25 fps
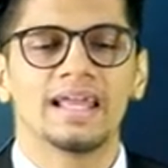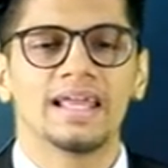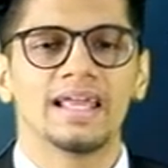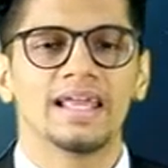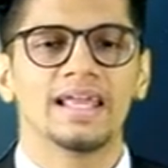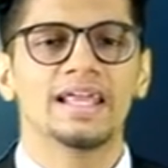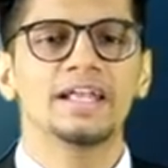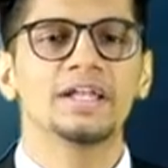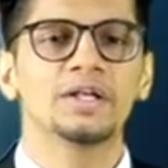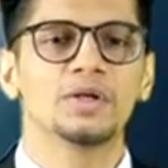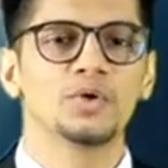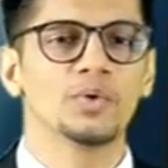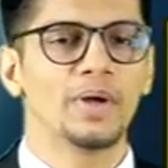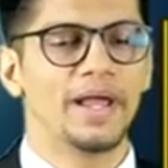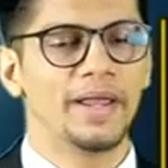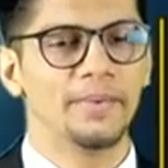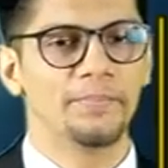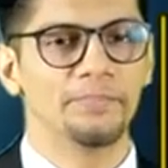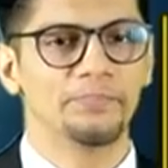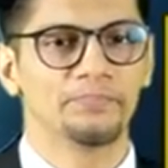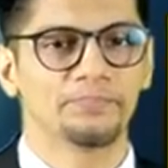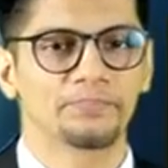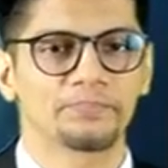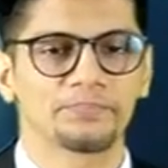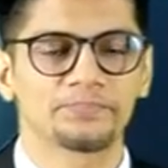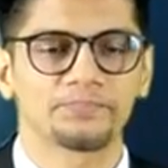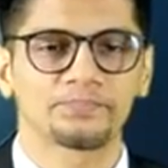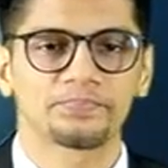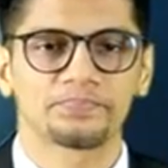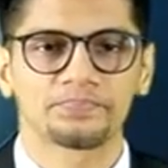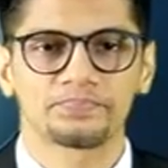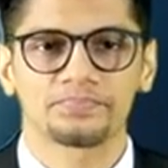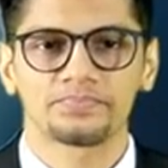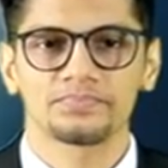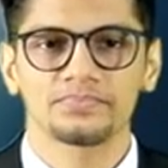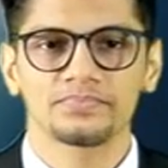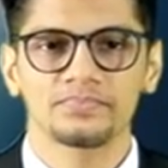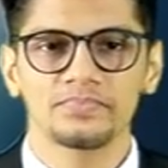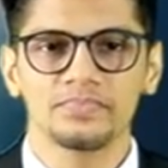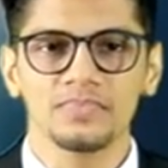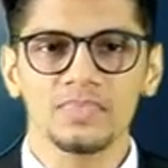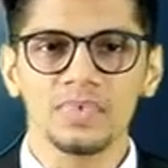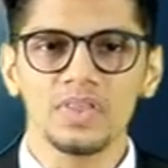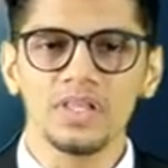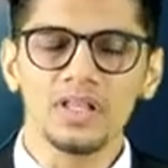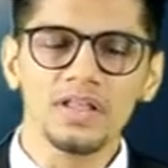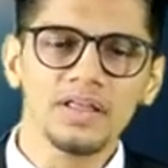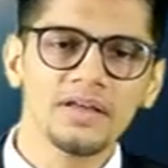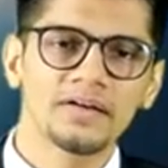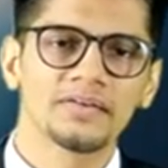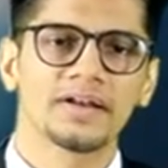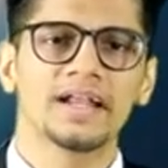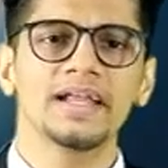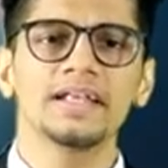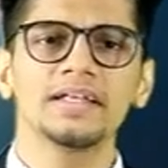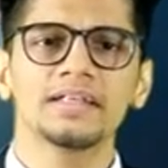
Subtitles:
into m, right?